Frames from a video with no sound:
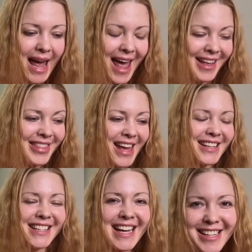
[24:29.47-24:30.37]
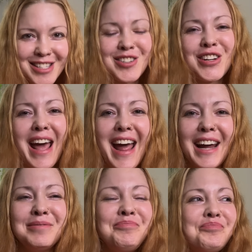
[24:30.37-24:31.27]
And then
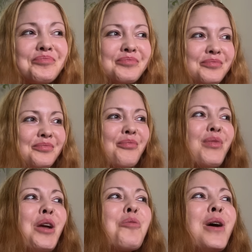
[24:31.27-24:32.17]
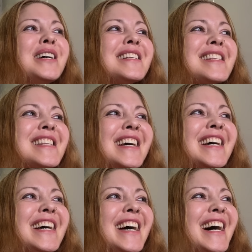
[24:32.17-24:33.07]
yesterday was
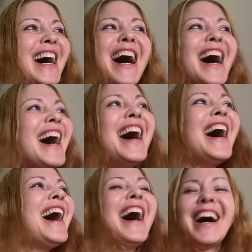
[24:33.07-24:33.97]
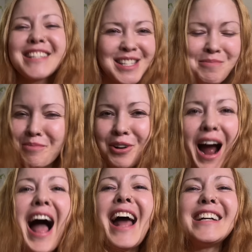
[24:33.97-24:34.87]
a
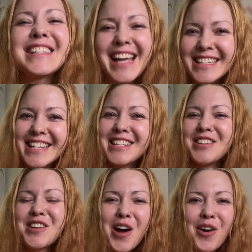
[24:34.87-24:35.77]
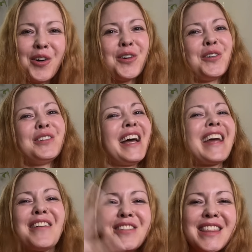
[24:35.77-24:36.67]
surprise. I didn't know like
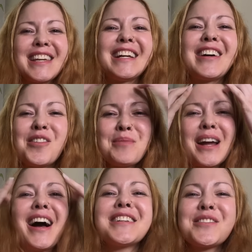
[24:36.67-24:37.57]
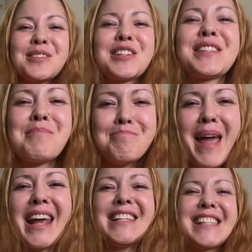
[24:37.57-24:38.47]
everything. Oh my gosh, it was just
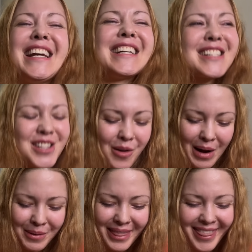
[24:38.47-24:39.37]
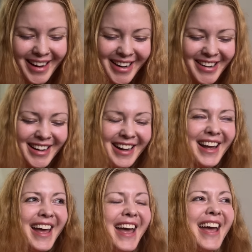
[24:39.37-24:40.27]
amazing. So I went there
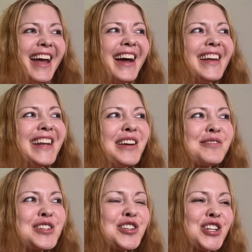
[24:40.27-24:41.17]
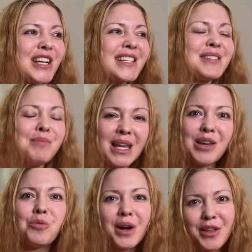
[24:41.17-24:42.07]
and it was just me,
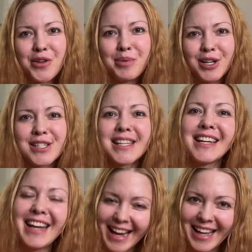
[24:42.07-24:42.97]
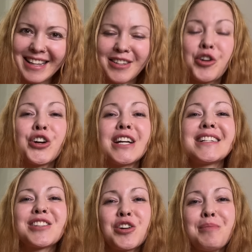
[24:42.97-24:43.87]
one other person and
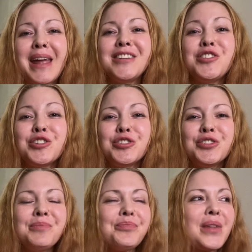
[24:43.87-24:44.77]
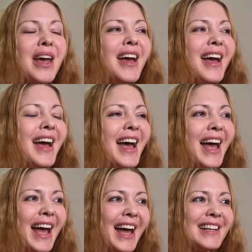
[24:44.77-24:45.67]
Chris, her main dude.
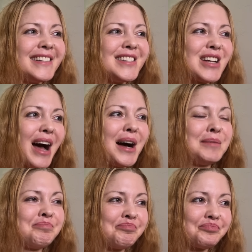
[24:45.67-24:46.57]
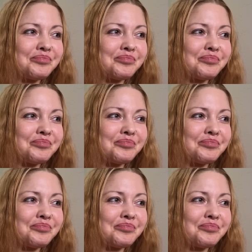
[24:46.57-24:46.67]
And um,